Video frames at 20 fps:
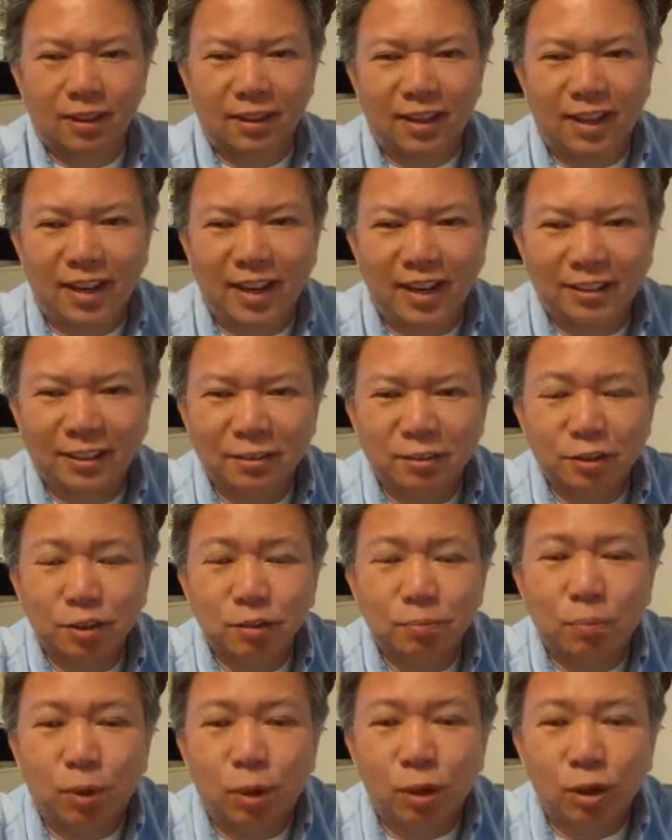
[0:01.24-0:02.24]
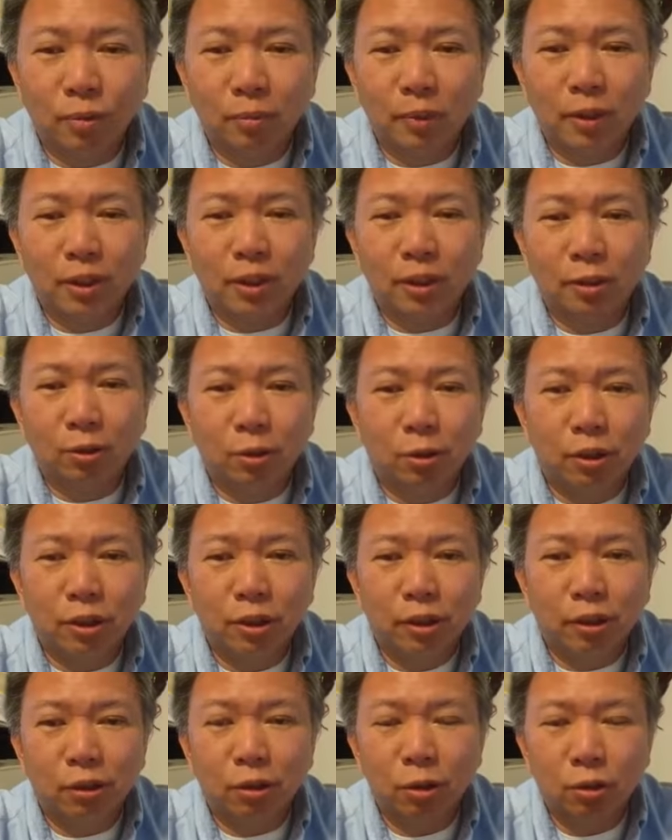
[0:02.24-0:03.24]
Hi, this is Paul Mirador,
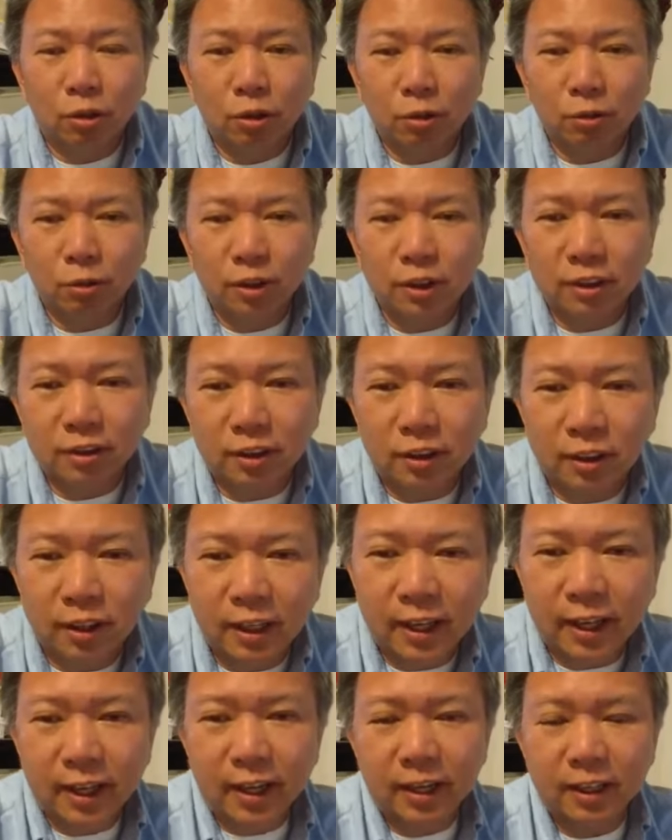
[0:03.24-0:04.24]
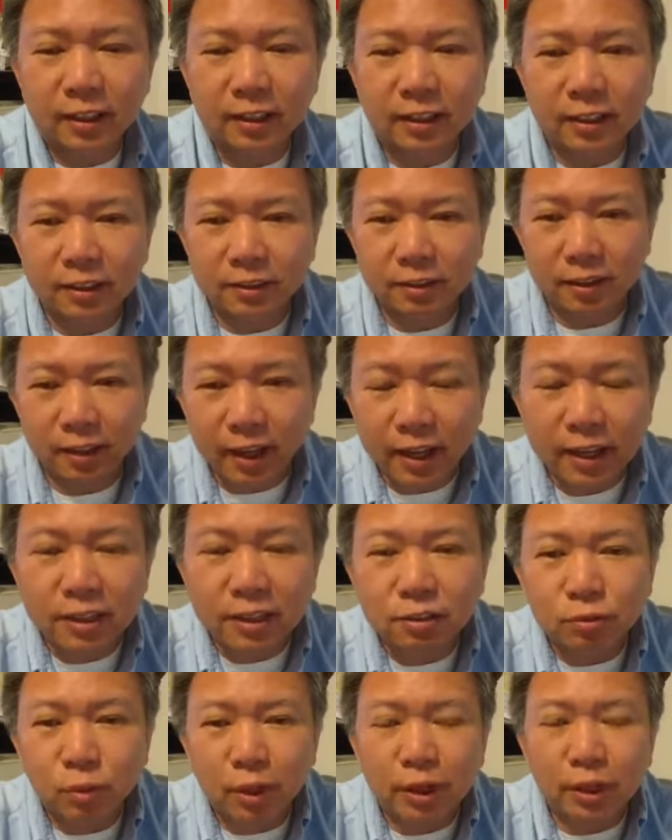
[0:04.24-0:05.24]
your local realtor, and today I
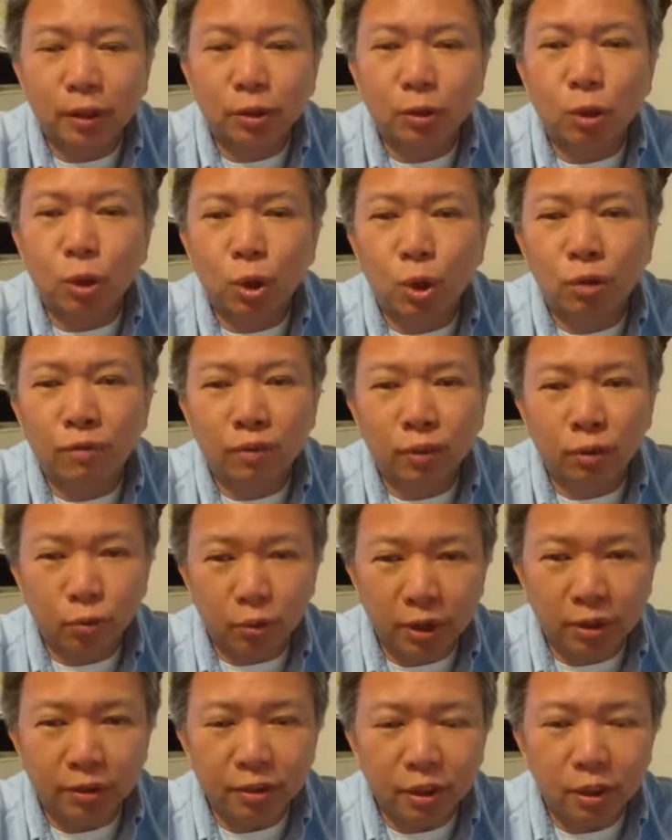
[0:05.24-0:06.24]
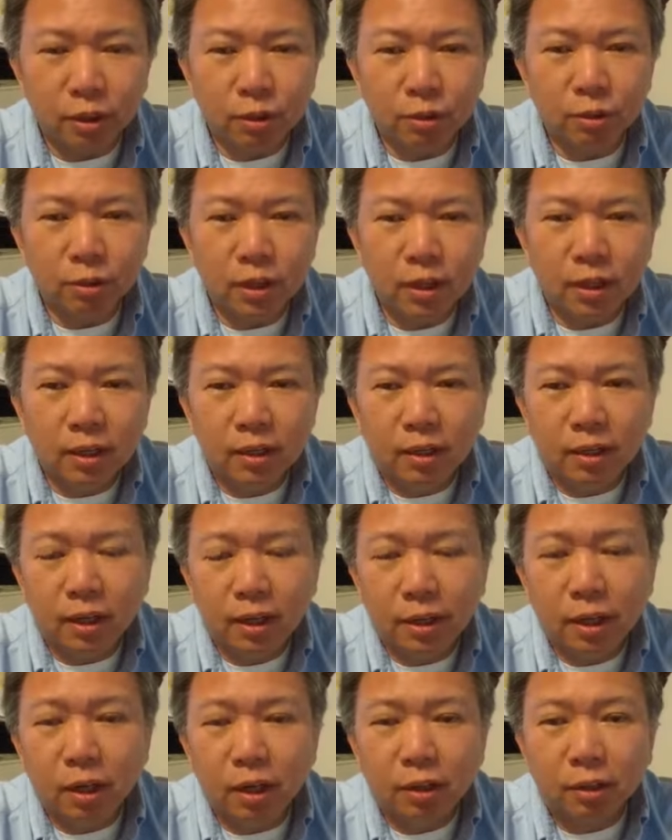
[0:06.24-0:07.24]
just wanted to go over with you
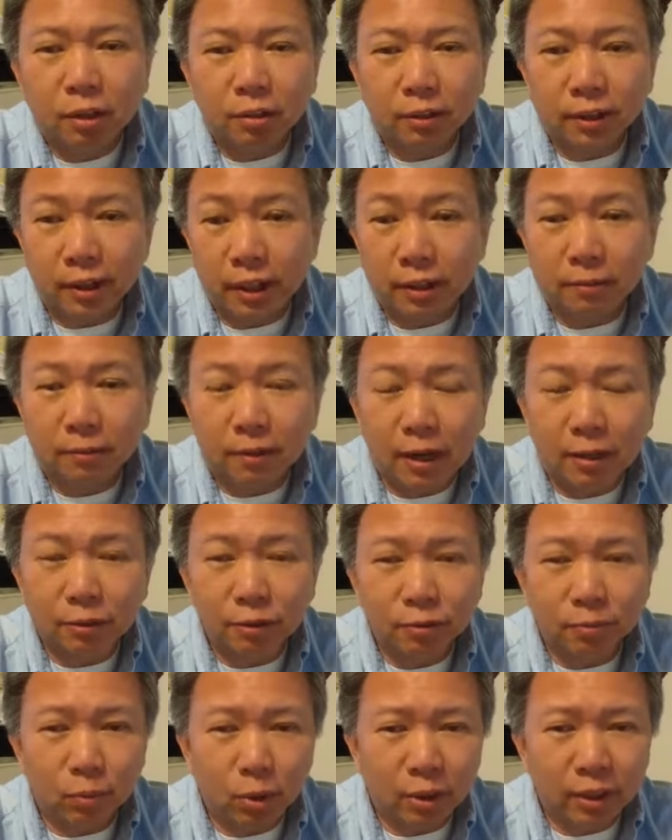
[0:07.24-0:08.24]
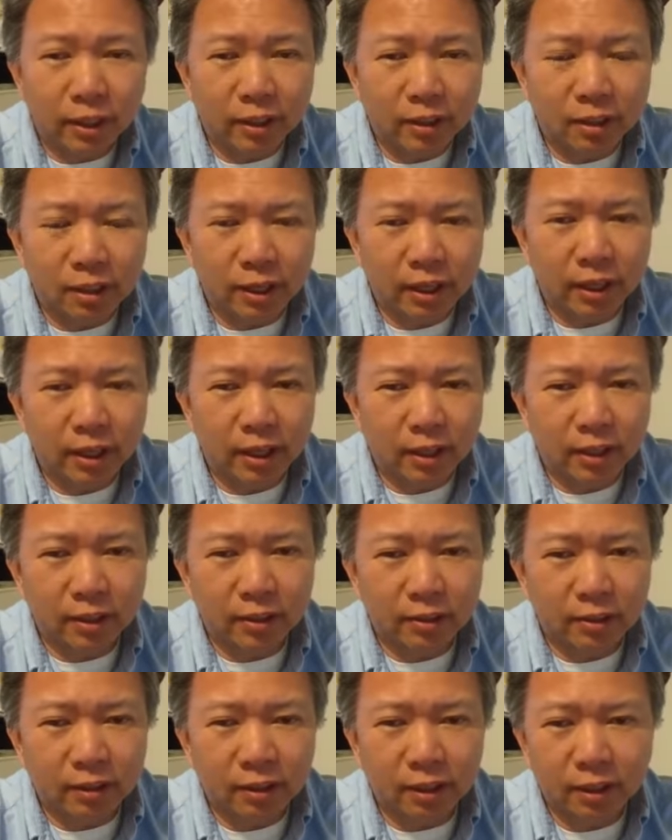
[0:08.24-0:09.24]
an article that I found this morning,
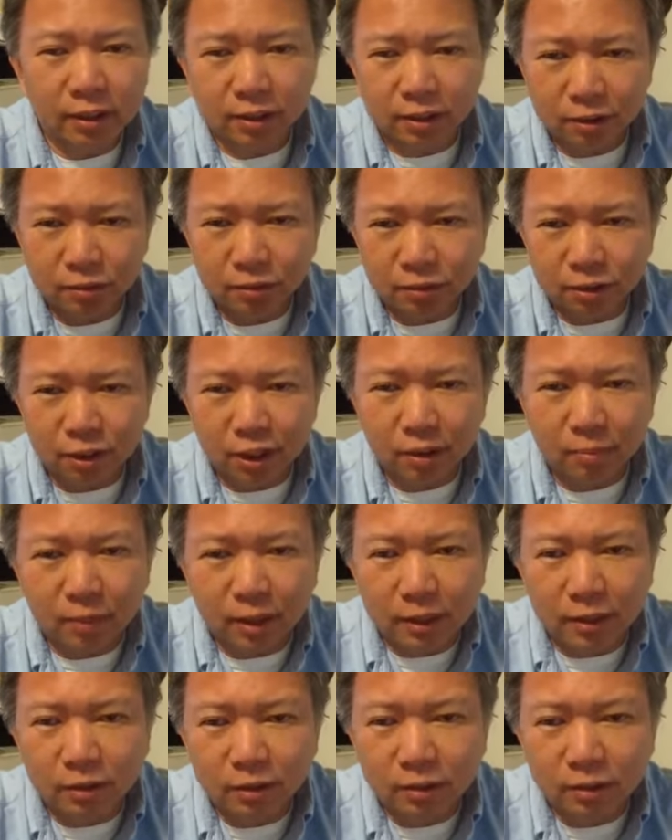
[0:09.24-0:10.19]
and just to share my